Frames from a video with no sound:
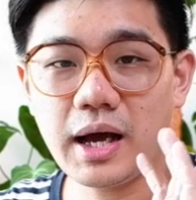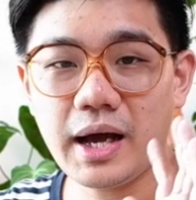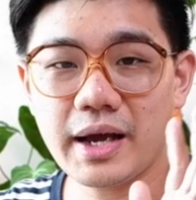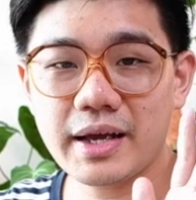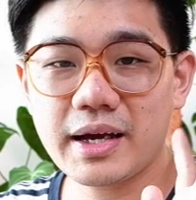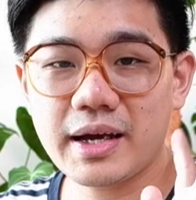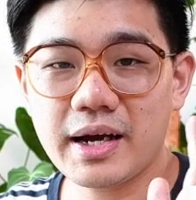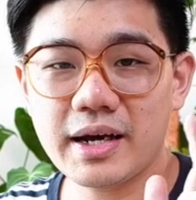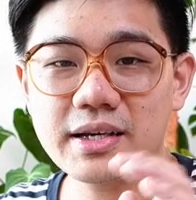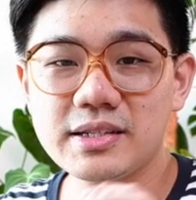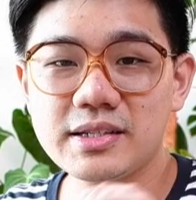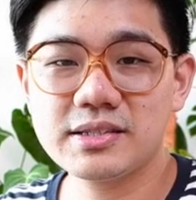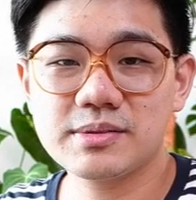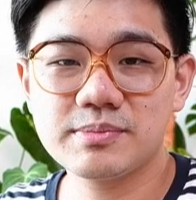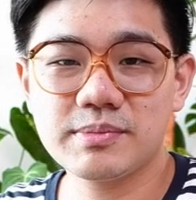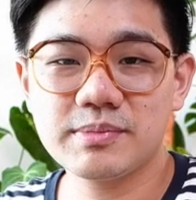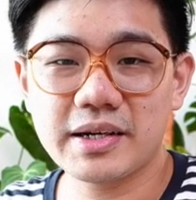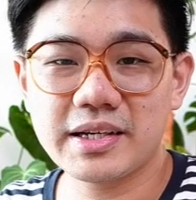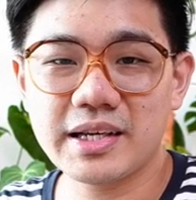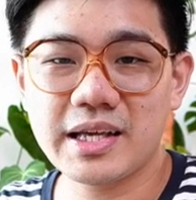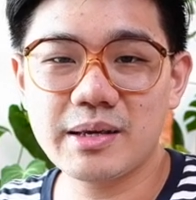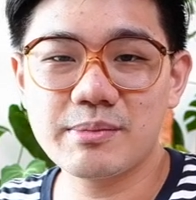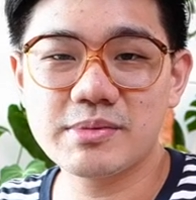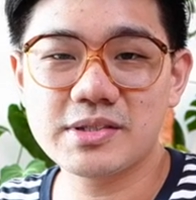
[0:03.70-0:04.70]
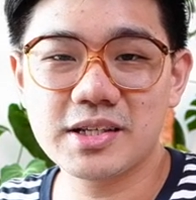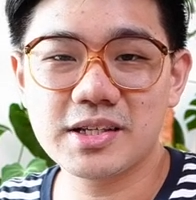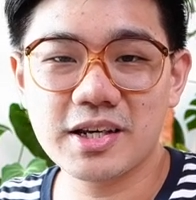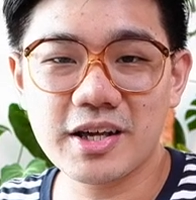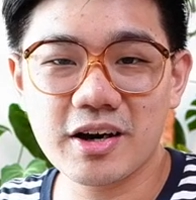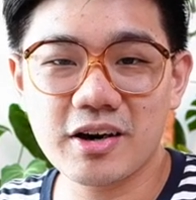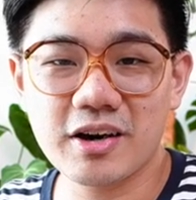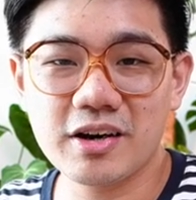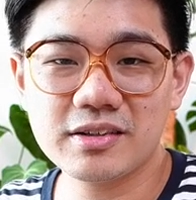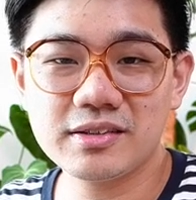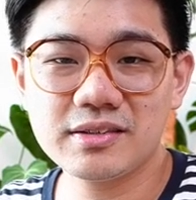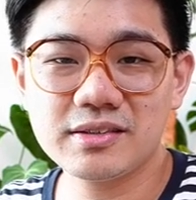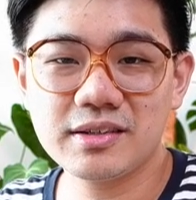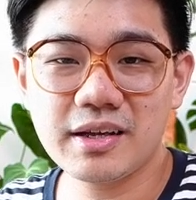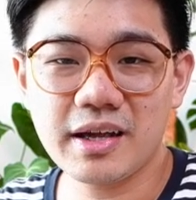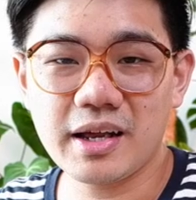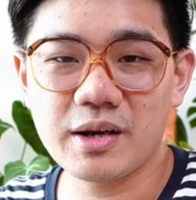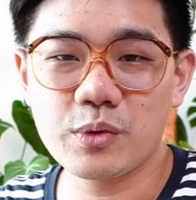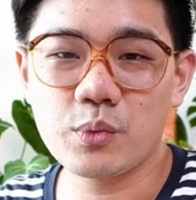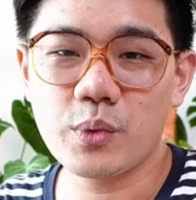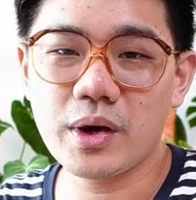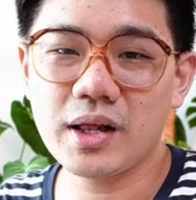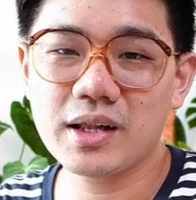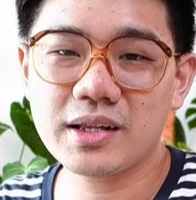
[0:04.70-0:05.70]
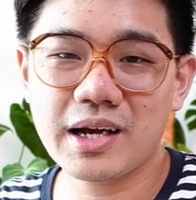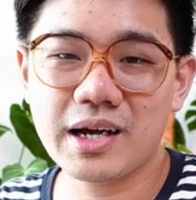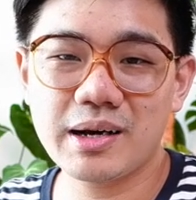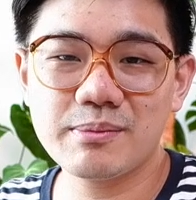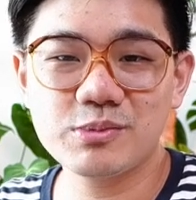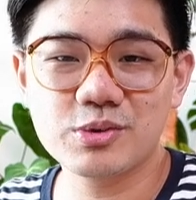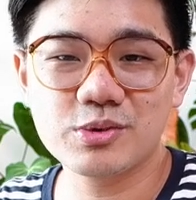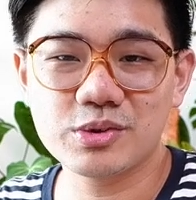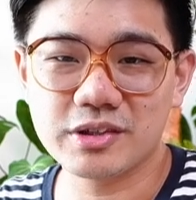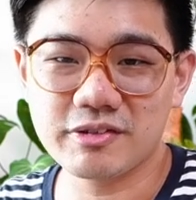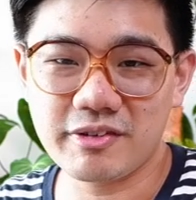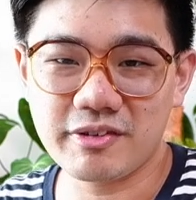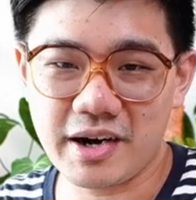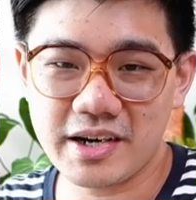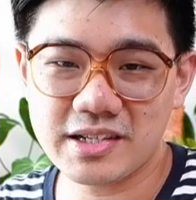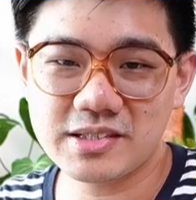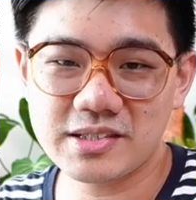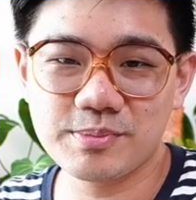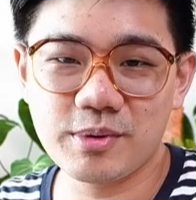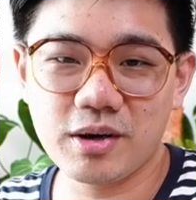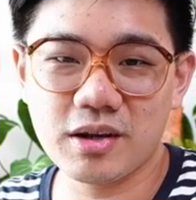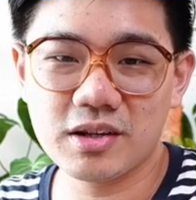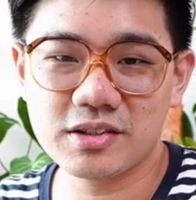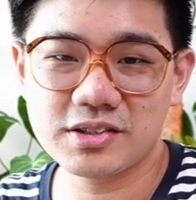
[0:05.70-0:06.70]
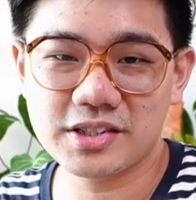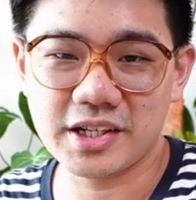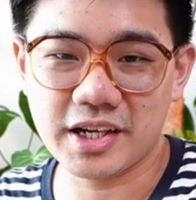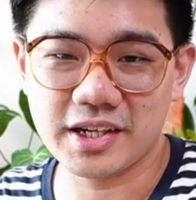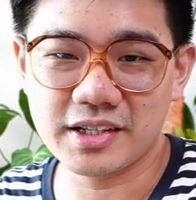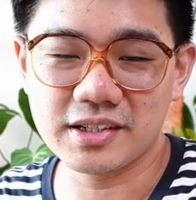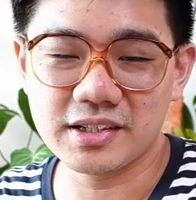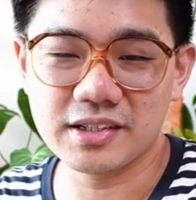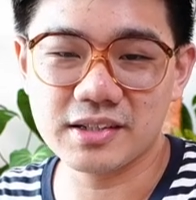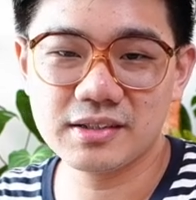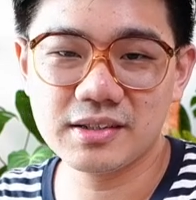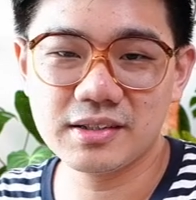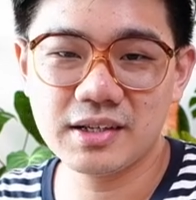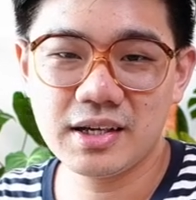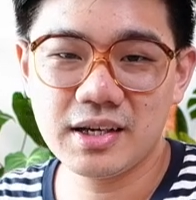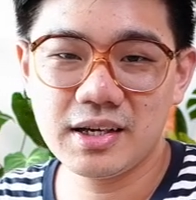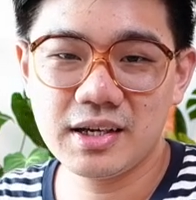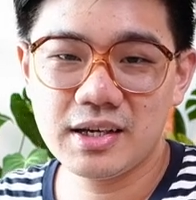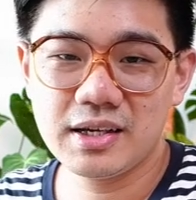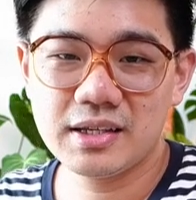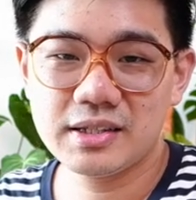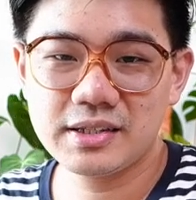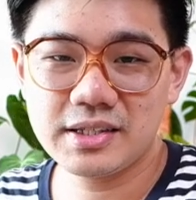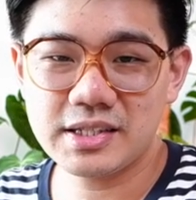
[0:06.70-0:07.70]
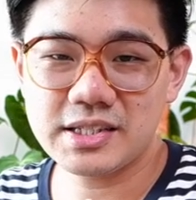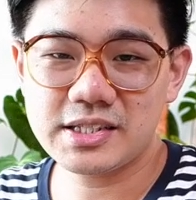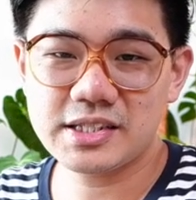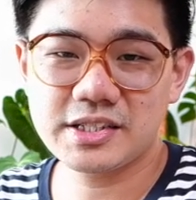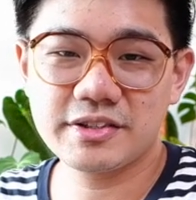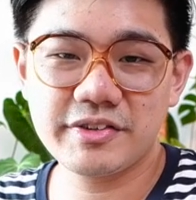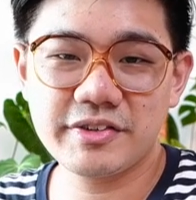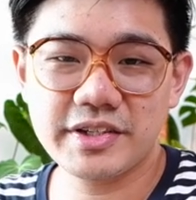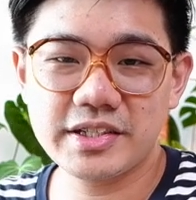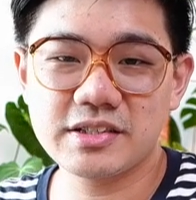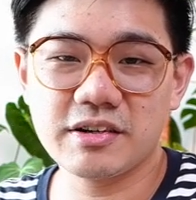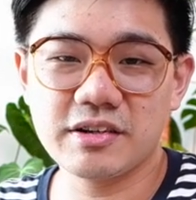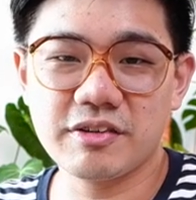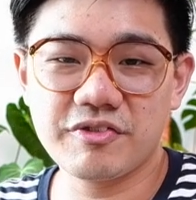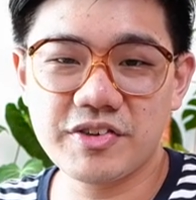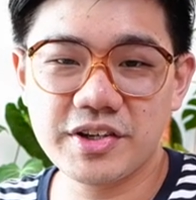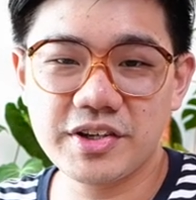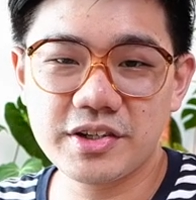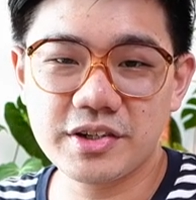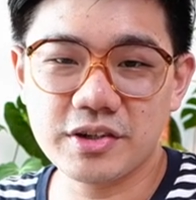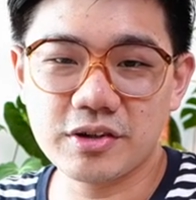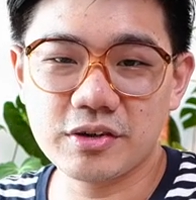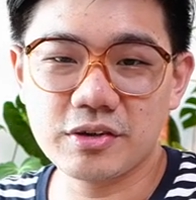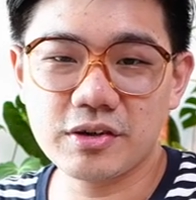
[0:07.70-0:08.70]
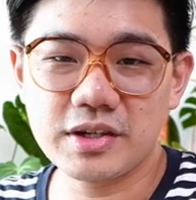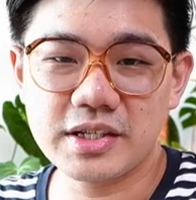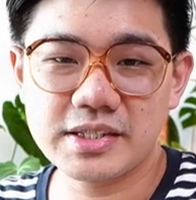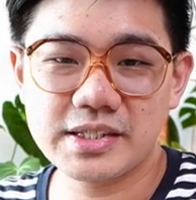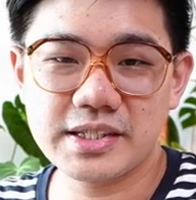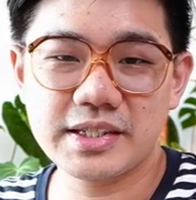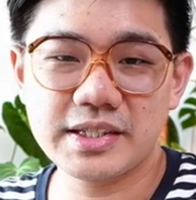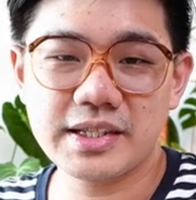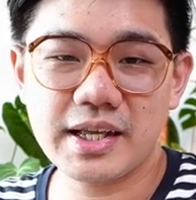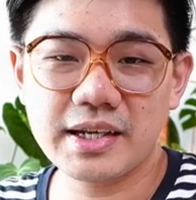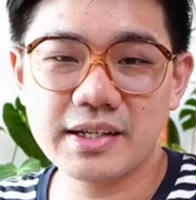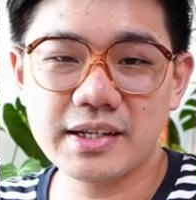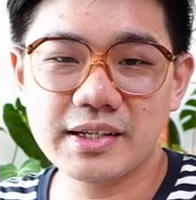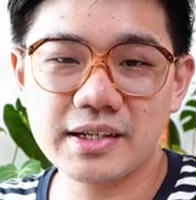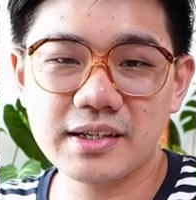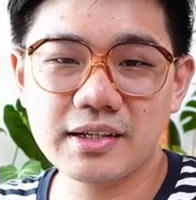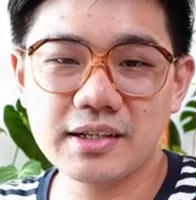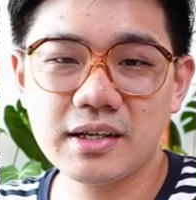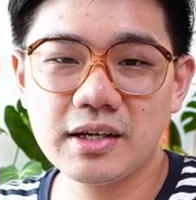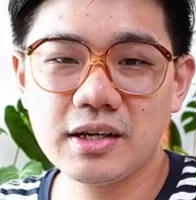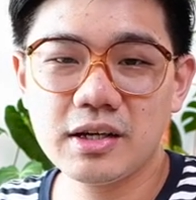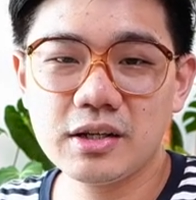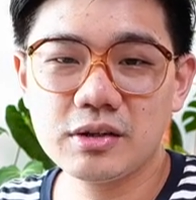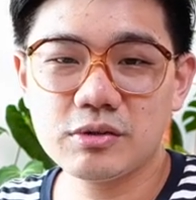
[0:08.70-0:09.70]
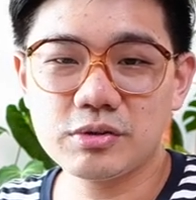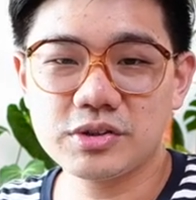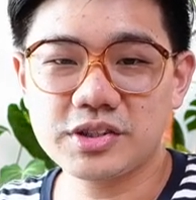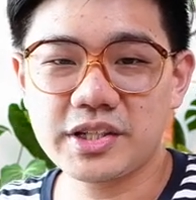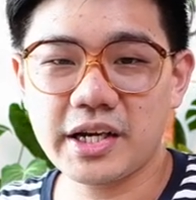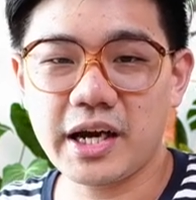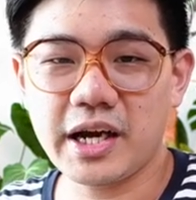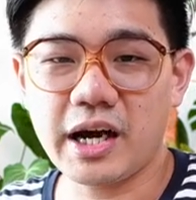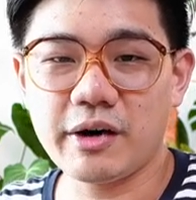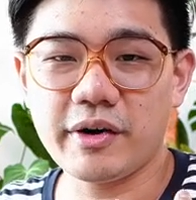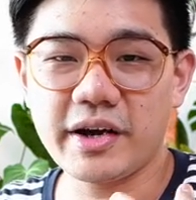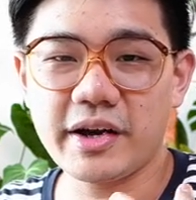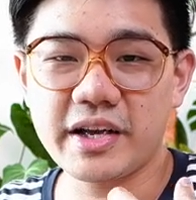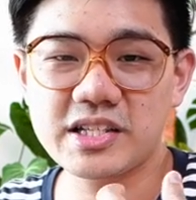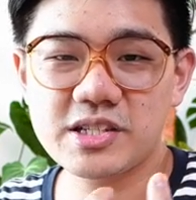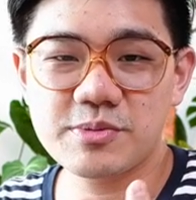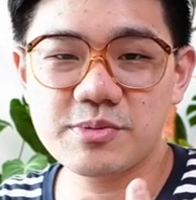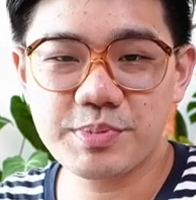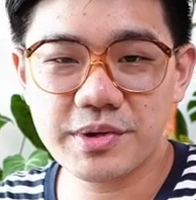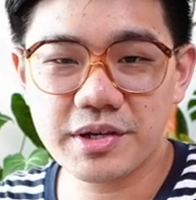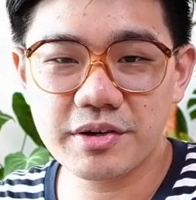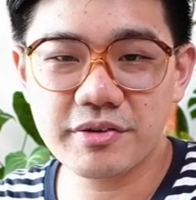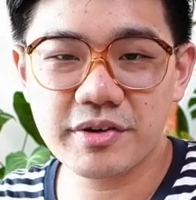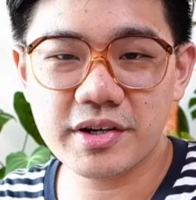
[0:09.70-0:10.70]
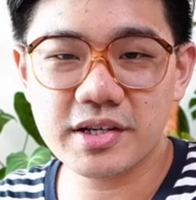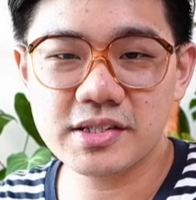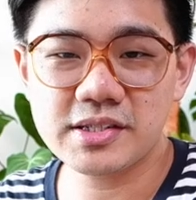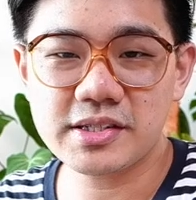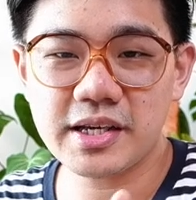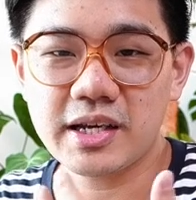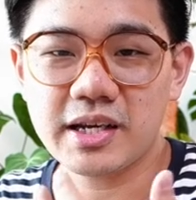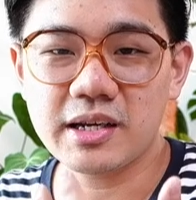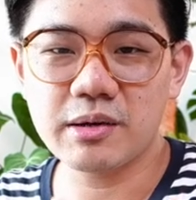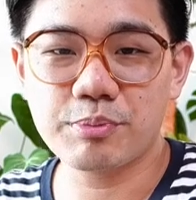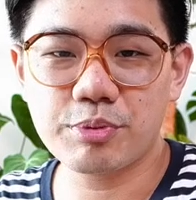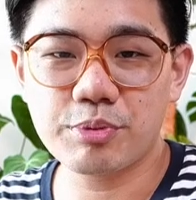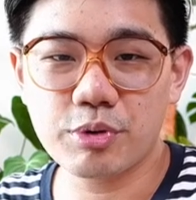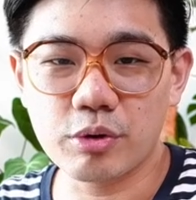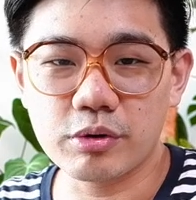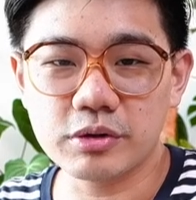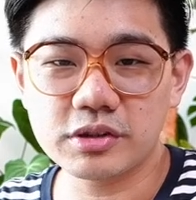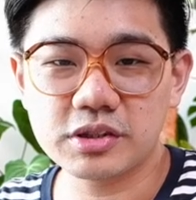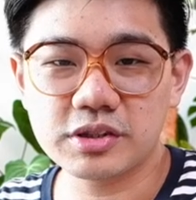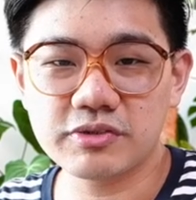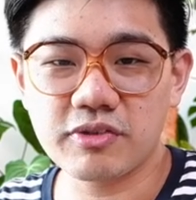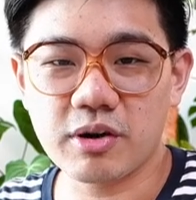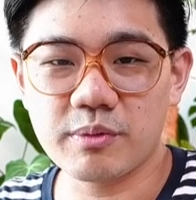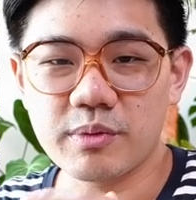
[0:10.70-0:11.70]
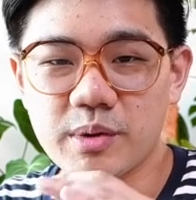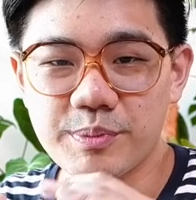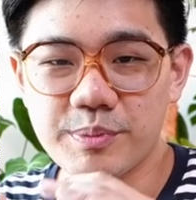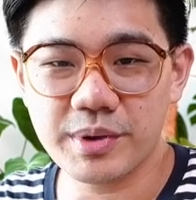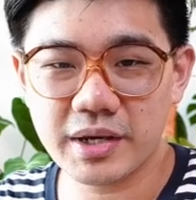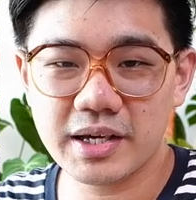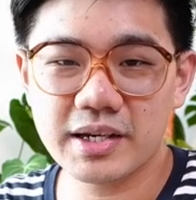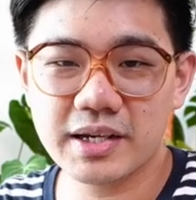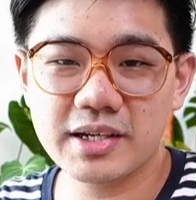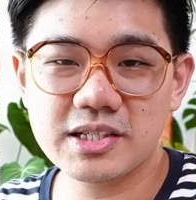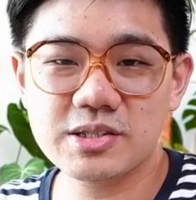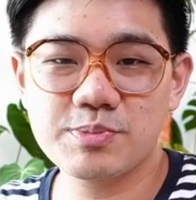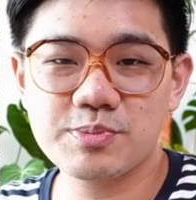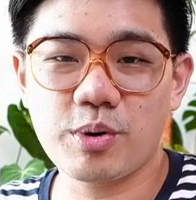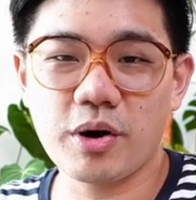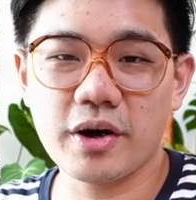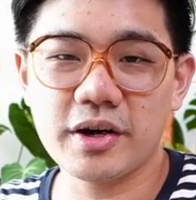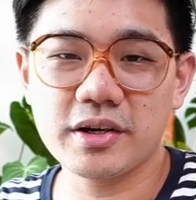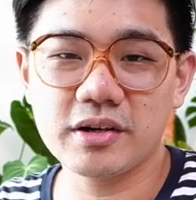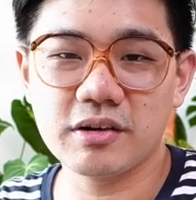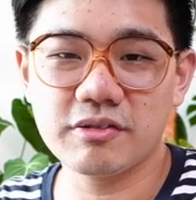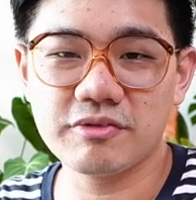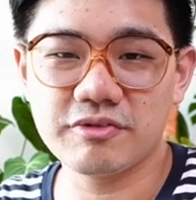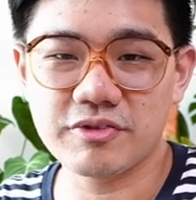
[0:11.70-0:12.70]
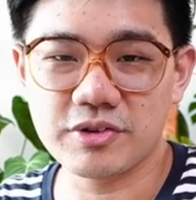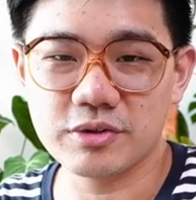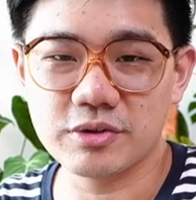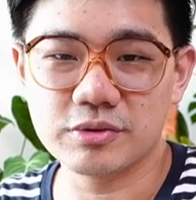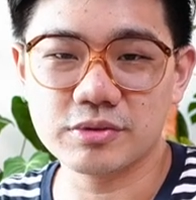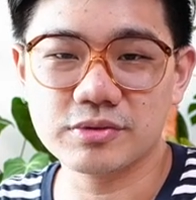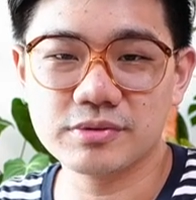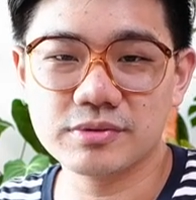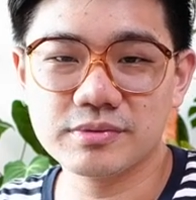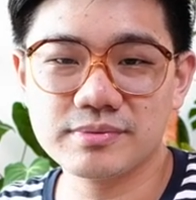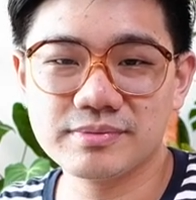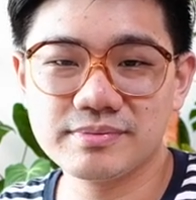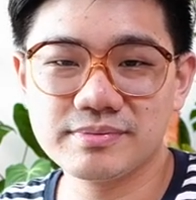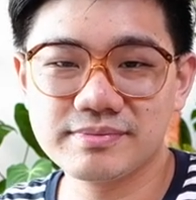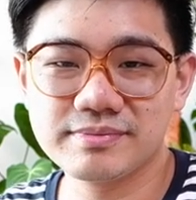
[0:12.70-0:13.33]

Hi guys, my name is Leon and welcome to the Riceball channel. This series of video is intended to share our experience and approach from a beginner's point of view.